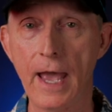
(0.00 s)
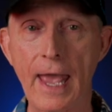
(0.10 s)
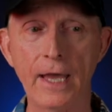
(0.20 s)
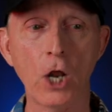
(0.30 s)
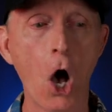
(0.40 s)

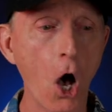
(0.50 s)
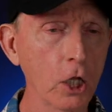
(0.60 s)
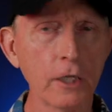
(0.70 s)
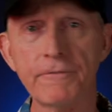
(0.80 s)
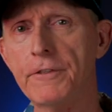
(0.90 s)
And
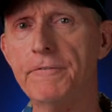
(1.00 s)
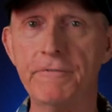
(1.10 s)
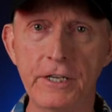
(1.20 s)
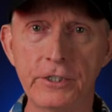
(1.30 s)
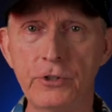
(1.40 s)
all of the
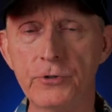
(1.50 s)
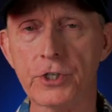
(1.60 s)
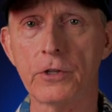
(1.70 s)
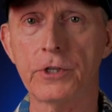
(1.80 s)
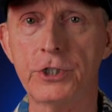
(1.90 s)

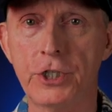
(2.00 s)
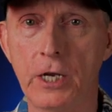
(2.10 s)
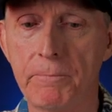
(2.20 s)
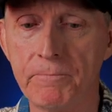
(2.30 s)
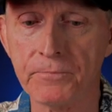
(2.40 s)
venues on the
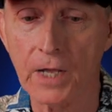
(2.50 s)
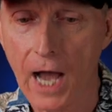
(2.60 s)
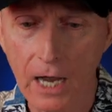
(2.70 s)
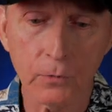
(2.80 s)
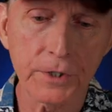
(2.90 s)
ship,
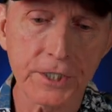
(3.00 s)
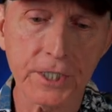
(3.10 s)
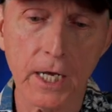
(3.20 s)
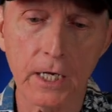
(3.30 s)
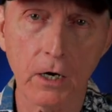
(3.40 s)
I would
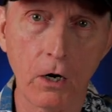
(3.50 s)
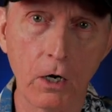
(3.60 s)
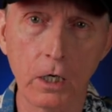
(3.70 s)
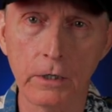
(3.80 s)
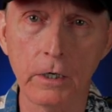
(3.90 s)
say,
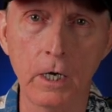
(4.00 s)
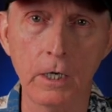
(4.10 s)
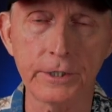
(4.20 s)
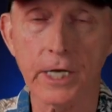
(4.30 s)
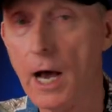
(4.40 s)
are
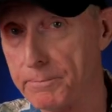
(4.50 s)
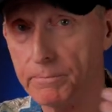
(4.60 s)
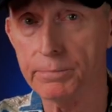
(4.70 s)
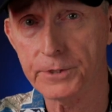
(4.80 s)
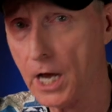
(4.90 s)

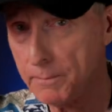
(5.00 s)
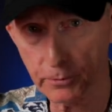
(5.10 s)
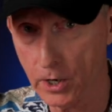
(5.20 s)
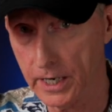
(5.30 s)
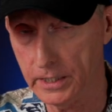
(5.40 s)
top
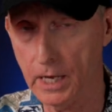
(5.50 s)
right.